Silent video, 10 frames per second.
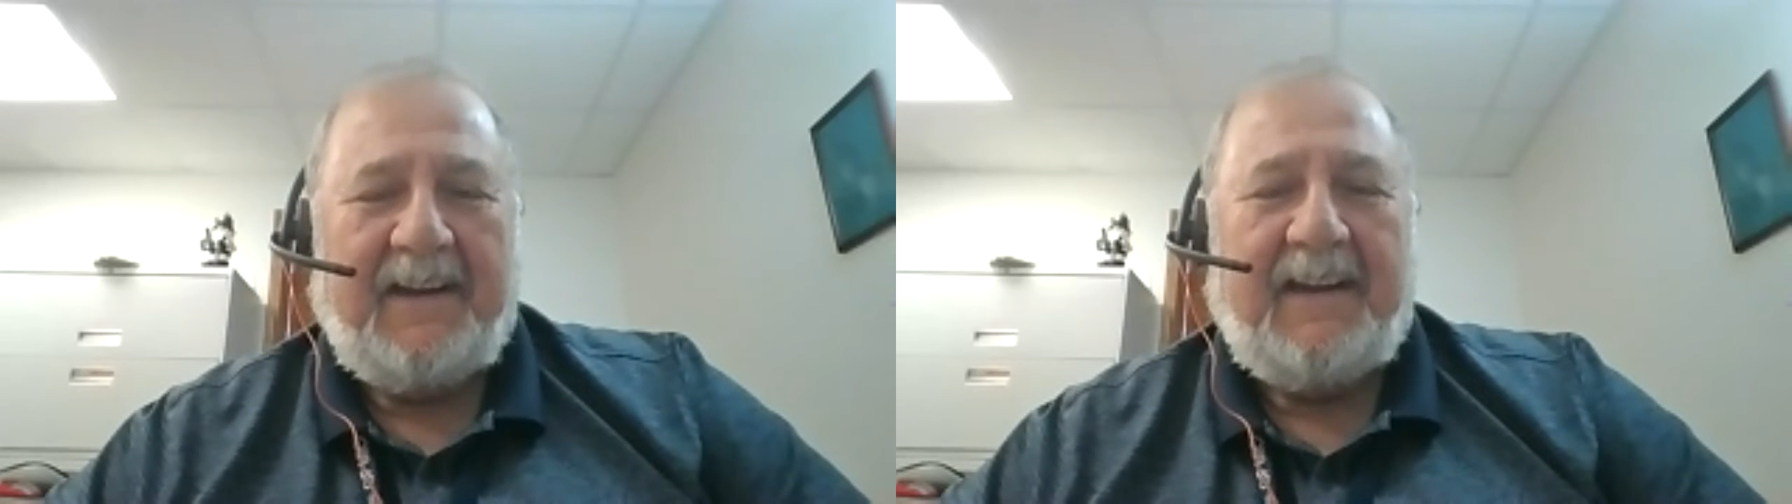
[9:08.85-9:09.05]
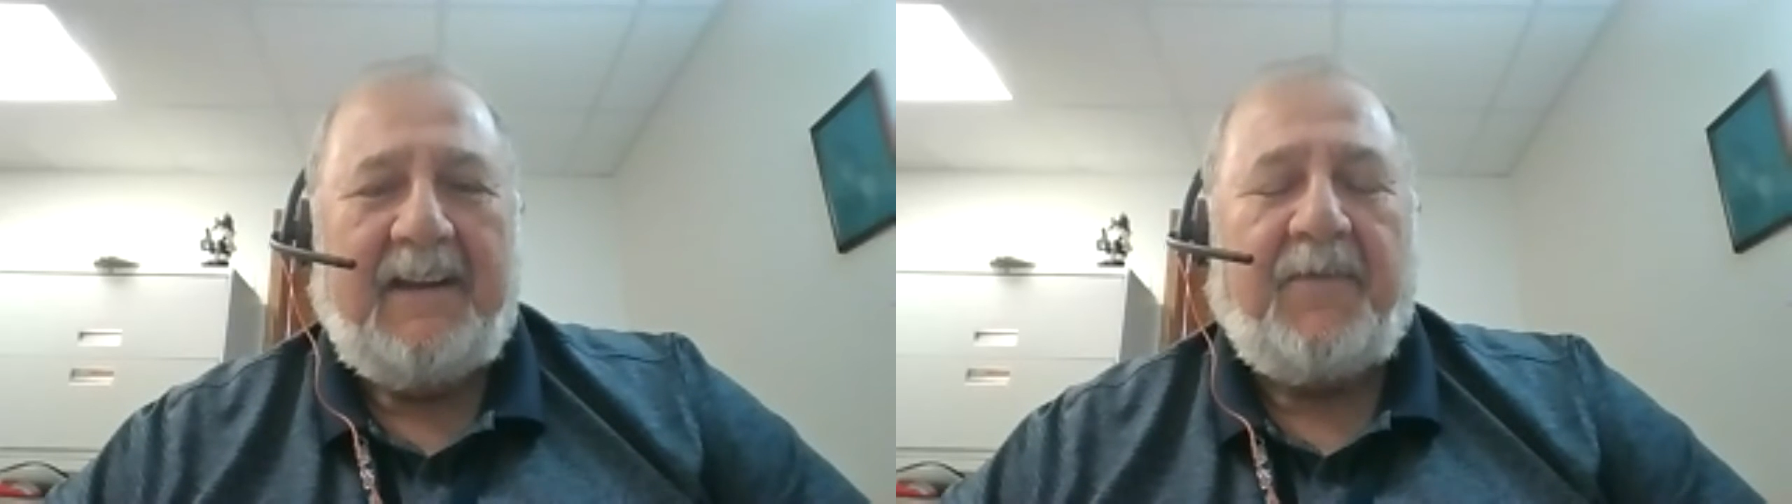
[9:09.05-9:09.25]

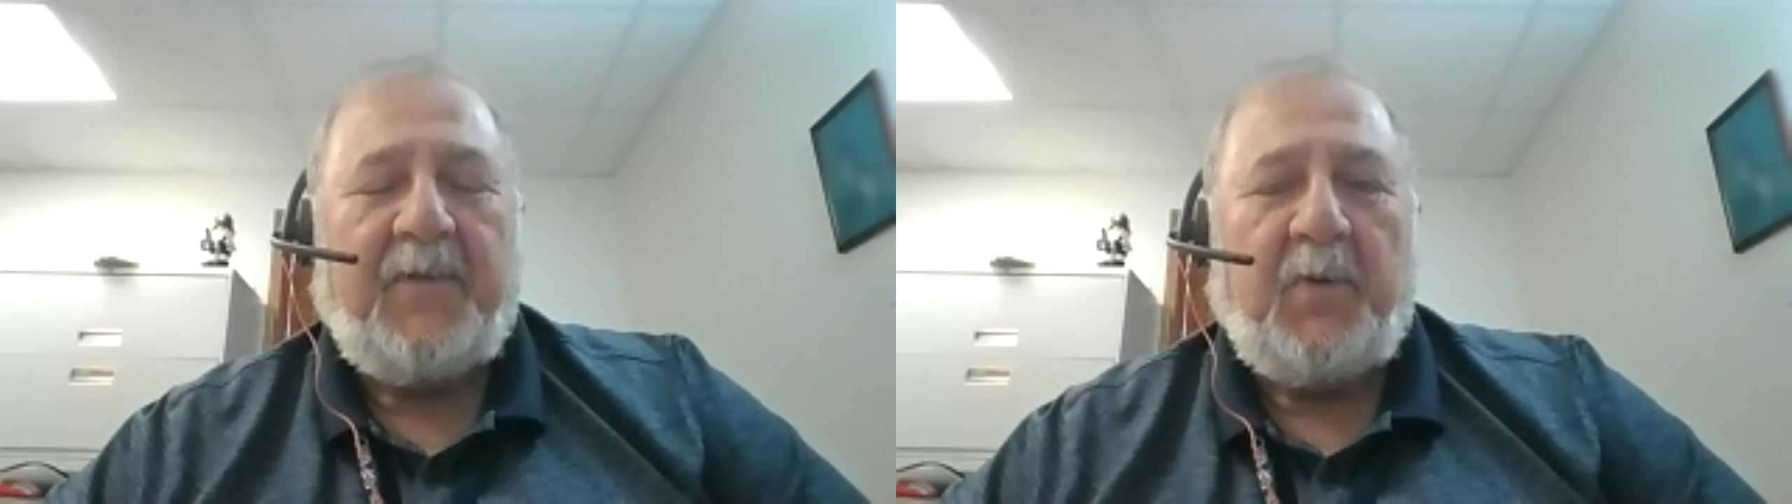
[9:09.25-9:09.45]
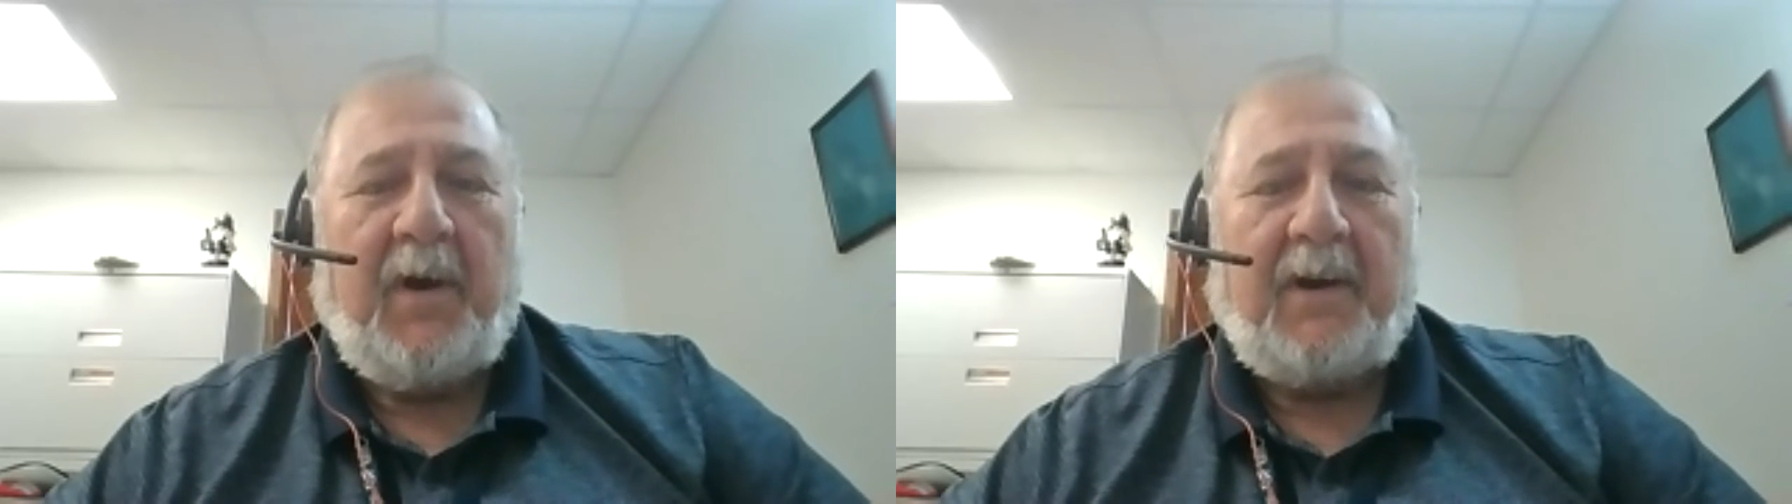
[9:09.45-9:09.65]
if
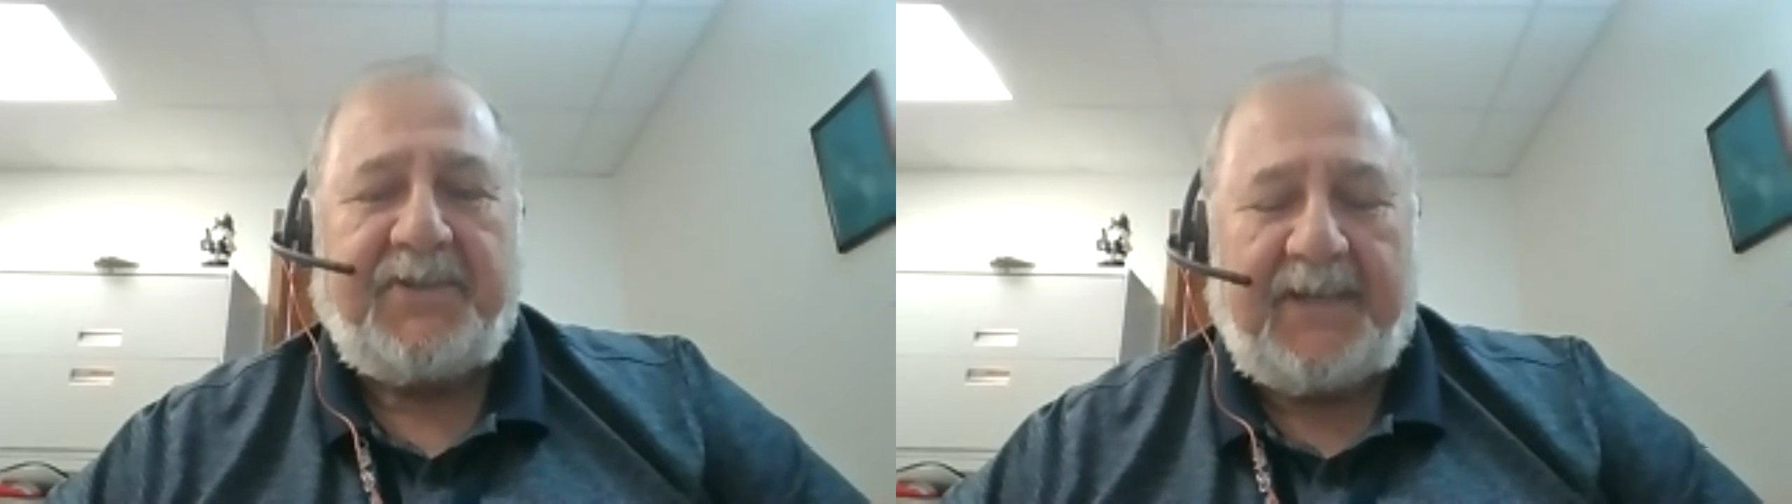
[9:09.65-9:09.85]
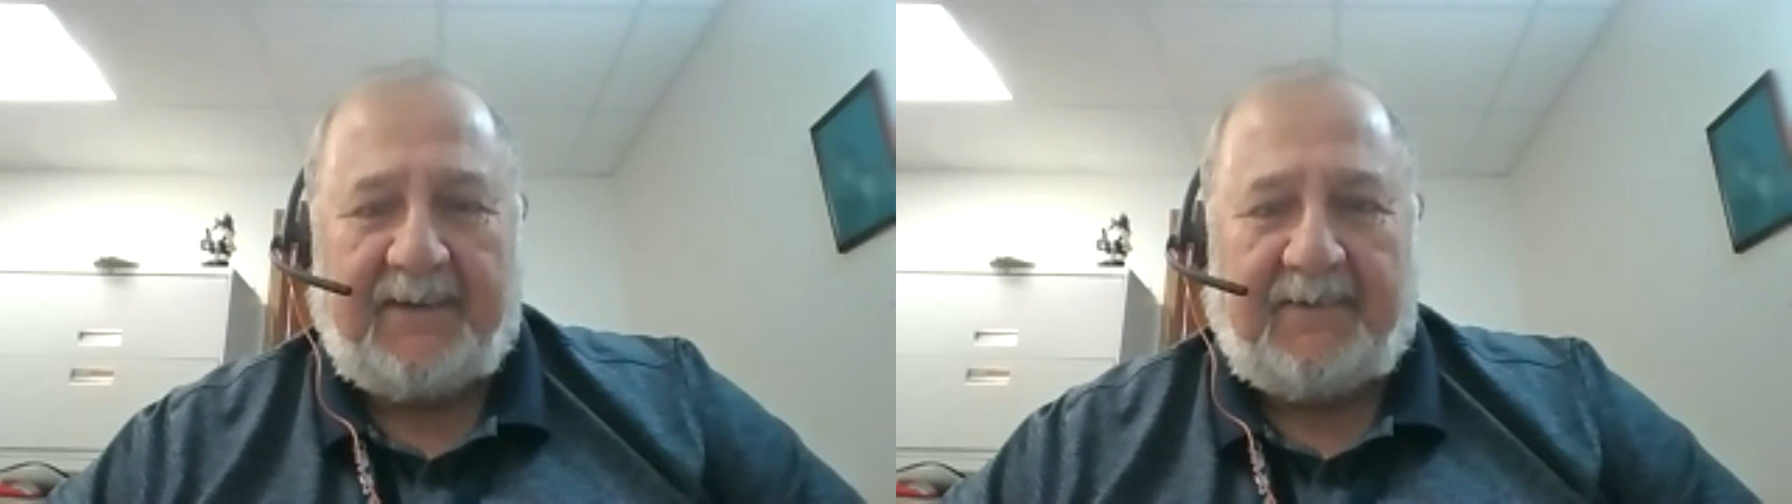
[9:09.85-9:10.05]
you are
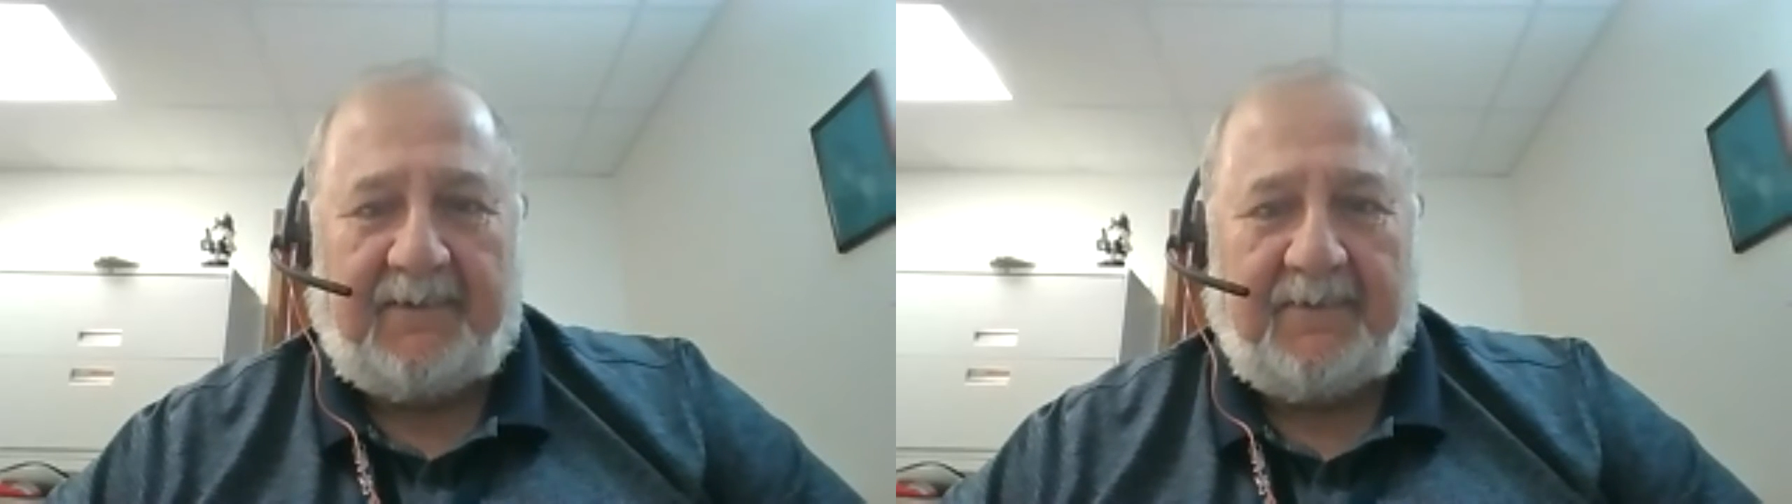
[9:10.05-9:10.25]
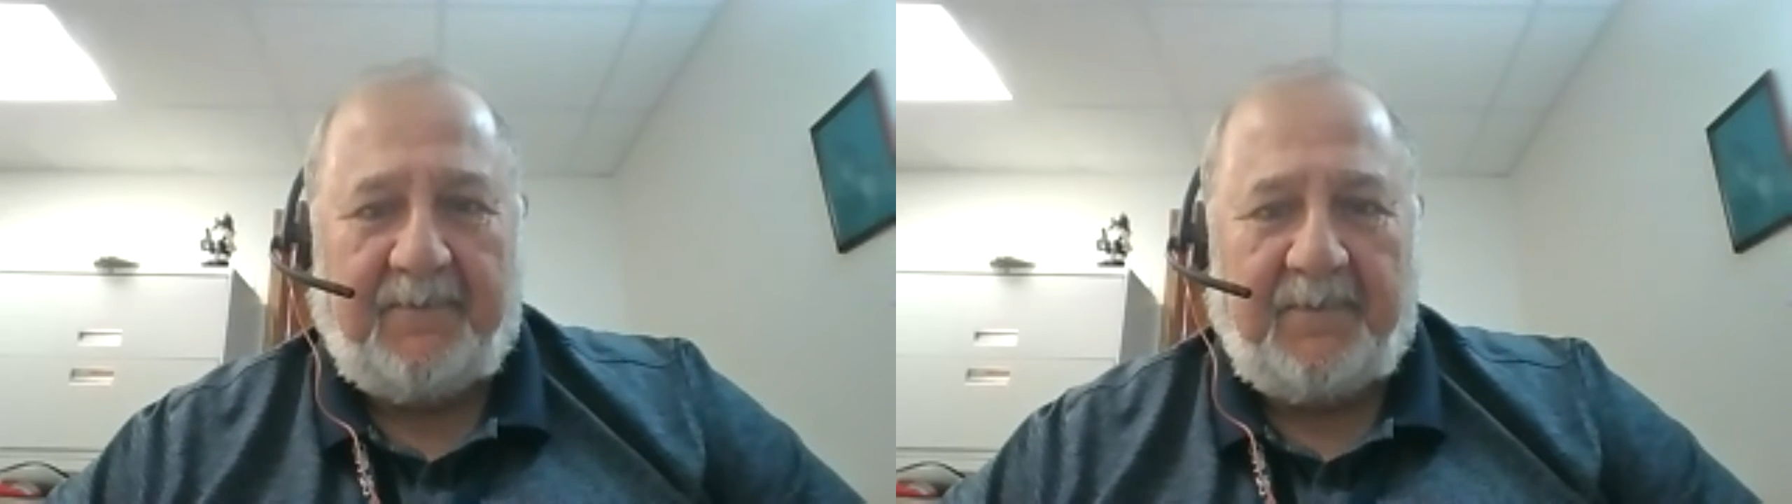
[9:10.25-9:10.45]
single